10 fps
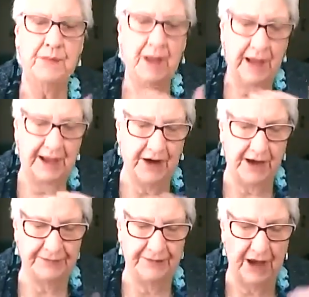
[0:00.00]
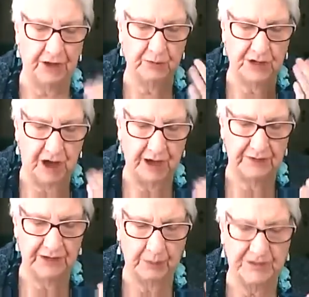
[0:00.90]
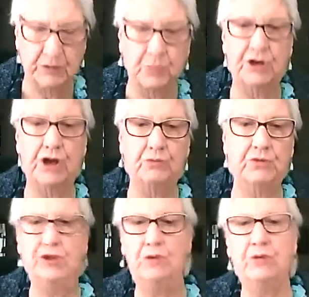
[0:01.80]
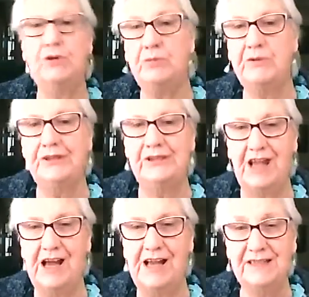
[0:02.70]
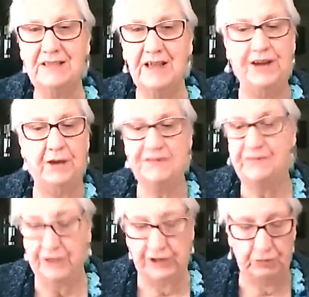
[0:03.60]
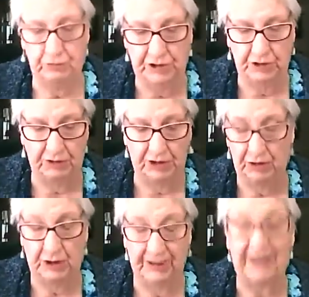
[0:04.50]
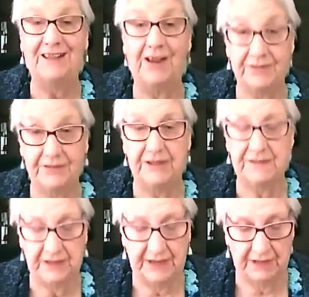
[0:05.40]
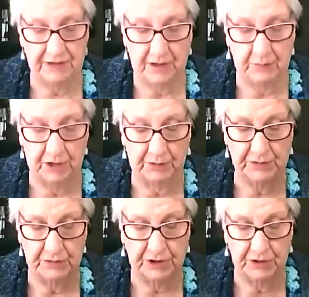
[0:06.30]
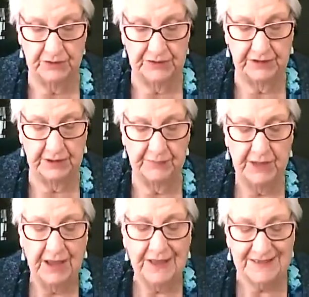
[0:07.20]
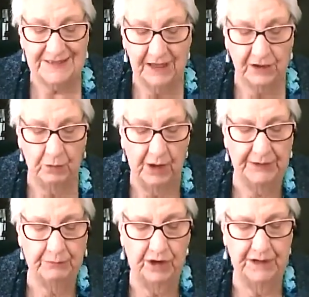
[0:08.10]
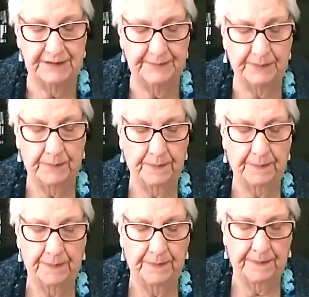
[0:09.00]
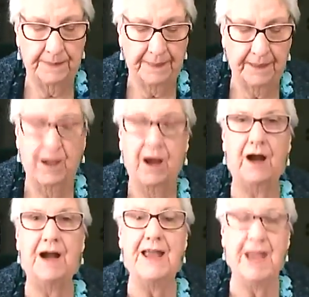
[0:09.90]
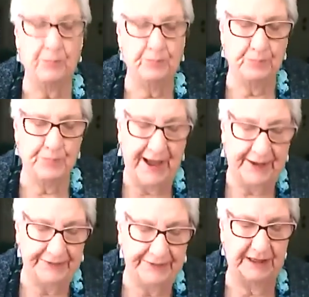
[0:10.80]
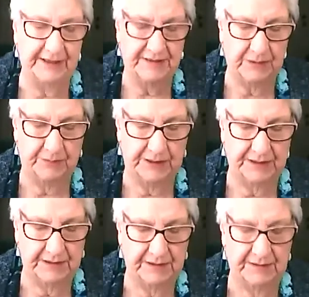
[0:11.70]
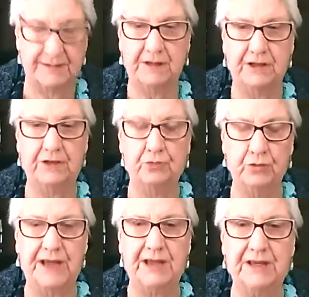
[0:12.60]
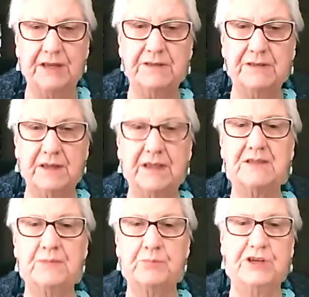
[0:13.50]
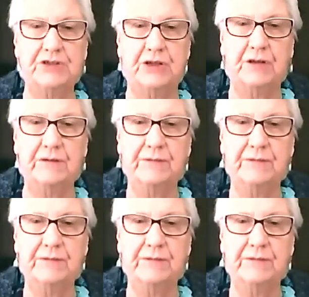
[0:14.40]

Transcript: And I found that was the one I really worked with a lot, and I was feeling really, really good about a lot of things at that time when I was really using them. The second one was, I am boundless abundance in radiant expression.